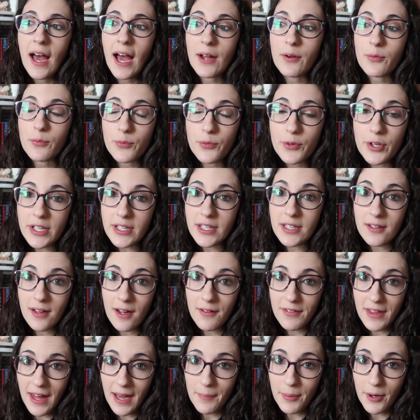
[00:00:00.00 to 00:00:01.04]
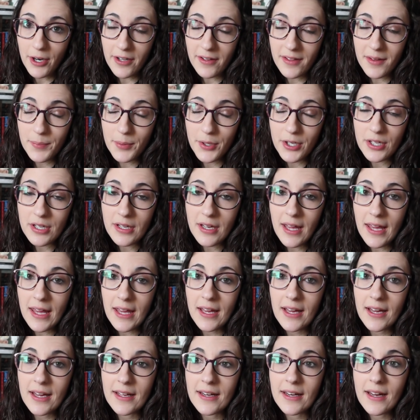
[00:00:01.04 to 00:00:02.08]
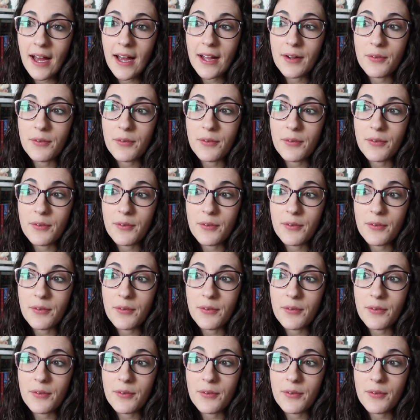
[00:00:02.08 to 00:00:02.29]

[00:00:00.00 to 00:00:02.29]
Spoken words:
I really love that part of the book, and